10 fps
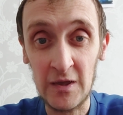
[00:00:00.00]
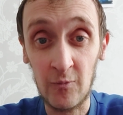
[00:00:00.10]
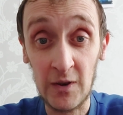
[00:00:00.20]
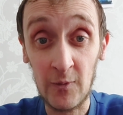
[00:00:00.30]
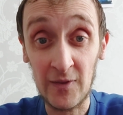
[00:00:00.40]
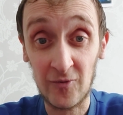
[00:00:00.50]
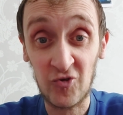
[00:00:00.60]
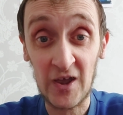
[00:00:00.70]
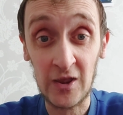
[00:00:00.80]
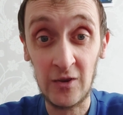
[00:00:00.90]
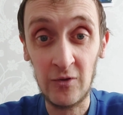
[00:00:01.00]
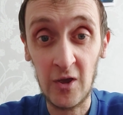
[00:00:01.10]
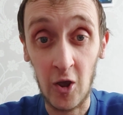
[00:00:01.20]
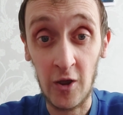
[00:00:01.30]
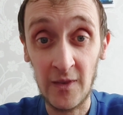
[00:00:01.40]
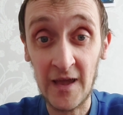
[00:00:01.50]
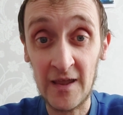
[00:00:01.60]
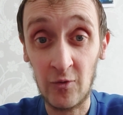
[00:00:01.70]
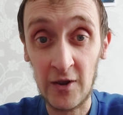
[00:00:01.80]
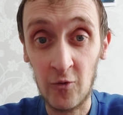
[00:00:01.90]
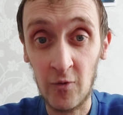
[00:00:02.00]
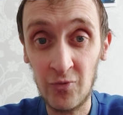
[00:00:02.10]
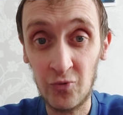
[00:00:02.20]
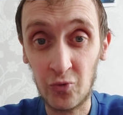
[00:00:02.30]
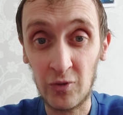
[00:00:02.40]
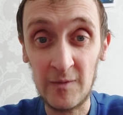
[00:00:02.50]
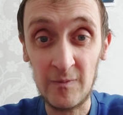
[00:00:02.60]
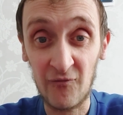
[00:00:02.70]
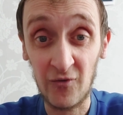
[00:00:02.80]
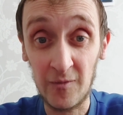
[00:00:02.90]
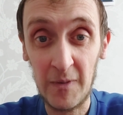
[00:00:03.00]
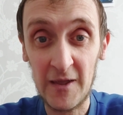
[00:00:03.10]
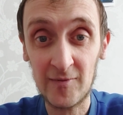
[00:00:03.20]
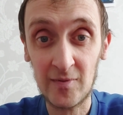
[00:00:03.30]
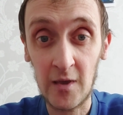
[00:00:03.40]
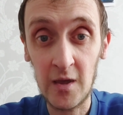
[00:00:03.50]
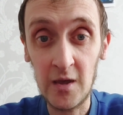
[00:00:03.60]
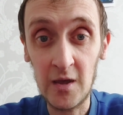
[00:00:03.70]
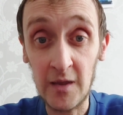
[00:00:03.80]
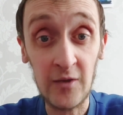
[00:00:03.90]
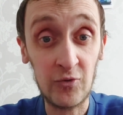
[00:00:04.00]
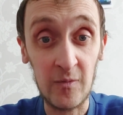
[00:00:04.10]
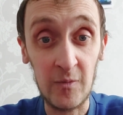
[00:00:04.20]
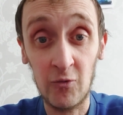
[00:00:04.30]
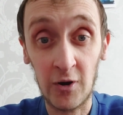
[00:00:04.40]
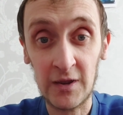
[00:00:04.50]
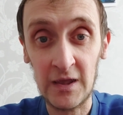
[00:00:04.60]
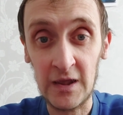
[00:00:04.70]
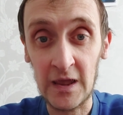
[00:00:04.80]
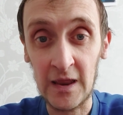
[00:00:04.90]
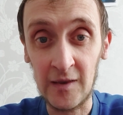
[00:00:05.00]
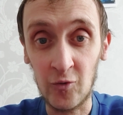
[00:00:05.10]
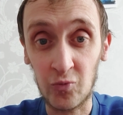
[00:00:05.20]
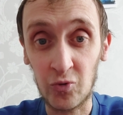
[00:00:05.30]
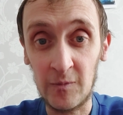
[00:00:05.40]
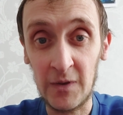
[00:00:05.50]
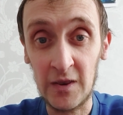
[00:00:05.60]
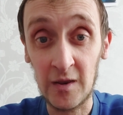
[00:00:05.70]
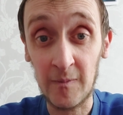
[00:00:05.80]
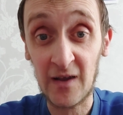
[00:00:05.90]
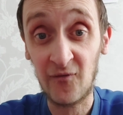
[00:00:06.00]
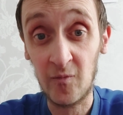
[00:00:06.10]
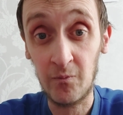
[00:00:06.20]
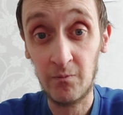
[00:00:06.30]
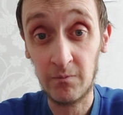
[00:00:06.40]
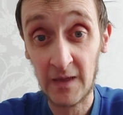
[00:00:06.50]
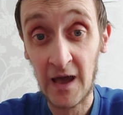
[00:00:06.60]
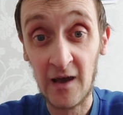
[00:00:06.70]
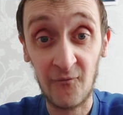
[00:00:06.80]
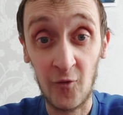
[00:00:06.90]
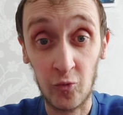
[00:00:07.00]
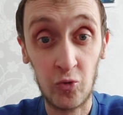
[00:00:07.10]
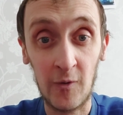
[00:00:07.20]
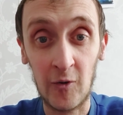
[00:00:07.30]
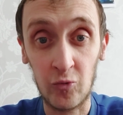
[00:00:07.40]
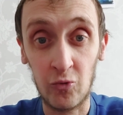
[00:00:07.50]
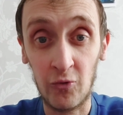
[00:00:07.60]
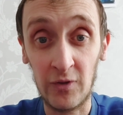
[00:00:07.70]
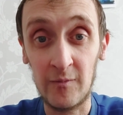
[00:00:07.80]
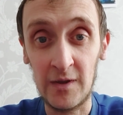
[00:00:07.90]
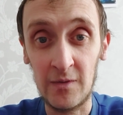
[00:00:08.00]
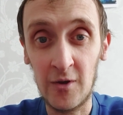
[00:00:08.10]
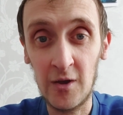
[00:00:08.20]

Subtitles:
And when I went to check in at night later on, sleep after on the piss, they'd give me the wrong key and I ended up sleeping in the back of the car for 2 hours until they let me in.